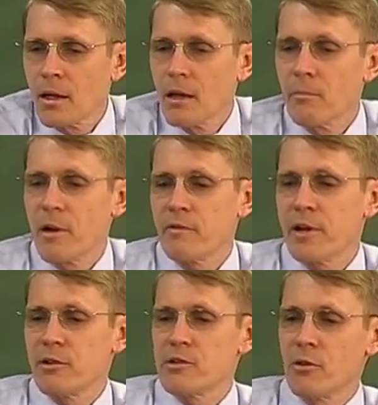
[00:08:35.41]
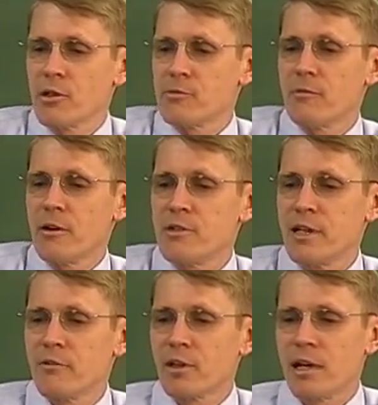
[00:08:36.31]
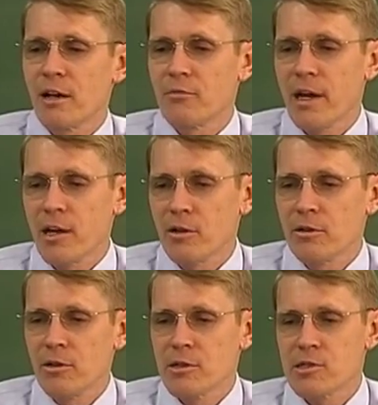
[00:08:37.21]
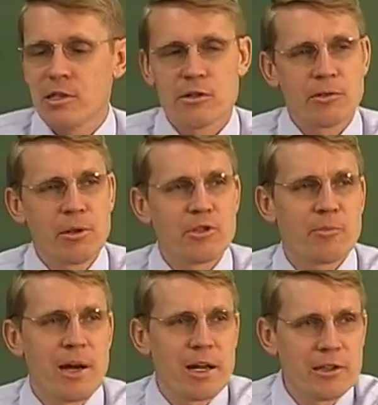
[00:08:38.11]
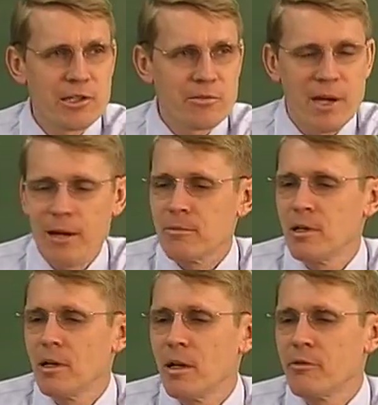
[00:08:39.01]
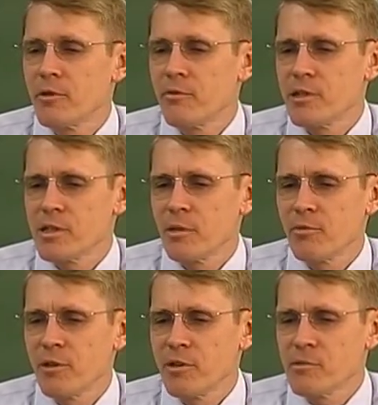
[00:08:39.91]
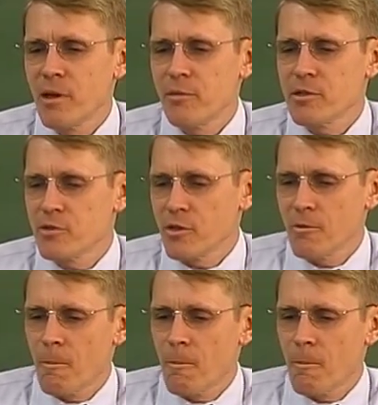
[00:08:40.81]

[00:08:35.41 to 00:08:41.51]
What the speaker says: Matter of fact, you notice around Denver, Colorado, you can see there's a blue spot on this map. If it's on the previous map, it doesn't show.